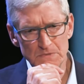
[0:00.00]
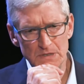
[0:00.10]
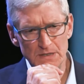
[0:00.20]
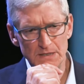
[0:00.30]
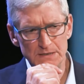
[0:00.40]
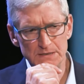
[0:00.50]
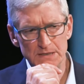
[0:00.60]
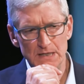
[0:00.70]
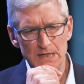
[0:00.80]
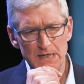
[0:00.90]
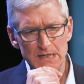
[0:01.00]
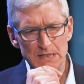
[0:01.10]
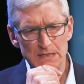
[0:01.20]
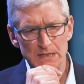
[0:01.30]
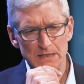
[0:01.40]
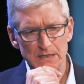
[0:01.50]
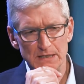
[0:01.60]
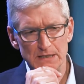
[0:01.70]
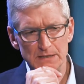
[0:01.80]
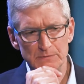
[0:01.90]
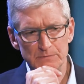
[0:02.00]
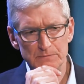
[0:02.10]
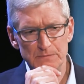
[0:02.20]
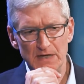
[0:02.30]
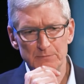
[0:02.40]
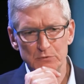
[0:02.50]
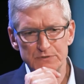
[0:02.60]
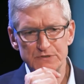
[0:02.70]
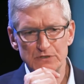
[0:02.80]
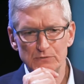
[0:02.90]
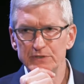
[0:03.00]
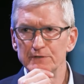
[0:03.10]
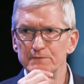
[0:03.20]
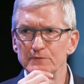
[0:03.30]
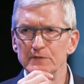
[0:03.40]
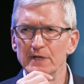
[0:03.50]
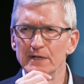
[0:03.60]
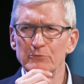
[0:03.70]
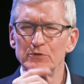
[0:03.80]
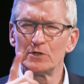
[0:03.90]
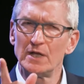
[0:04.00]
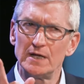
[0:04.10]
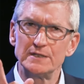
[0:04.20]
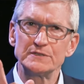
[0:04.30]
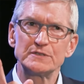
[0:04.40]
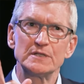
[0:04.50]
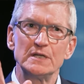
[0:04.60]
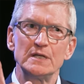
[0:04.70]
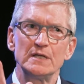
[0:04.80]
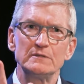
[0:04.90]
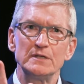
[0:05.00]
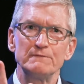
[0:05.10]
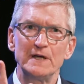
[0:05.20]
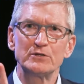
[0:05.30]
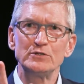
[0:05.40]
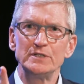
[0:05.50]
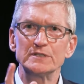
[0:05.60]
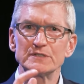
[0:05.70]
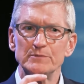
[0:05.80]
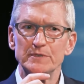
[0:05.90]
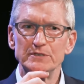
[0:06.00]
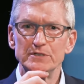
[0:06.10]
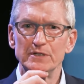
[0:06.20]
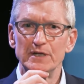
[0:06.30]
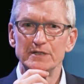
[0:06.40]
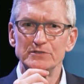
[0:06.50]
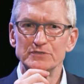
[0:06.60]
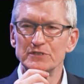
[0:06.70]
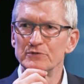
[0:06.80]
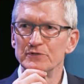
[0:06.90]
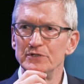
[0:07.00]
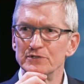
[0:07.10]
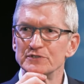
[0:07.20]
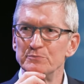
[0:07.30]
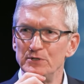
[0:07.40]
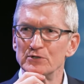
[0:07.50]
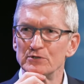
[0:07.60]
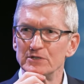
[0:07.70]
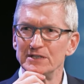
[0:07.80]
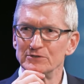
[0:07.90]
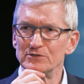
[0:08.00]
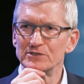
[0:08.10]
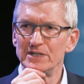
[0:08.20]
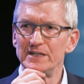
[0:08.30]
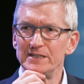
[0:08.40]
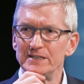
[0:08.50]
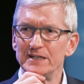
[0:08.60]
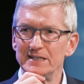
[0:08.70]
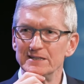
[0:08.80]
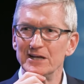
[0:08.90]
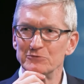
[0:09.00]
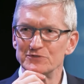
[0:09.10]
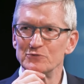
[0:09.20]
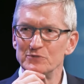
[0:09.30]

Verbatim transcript: and uh, Apple was totally different than that. And I realized that if I couldn't get something done, I could just go to the nearest mirror and look at it, and that was the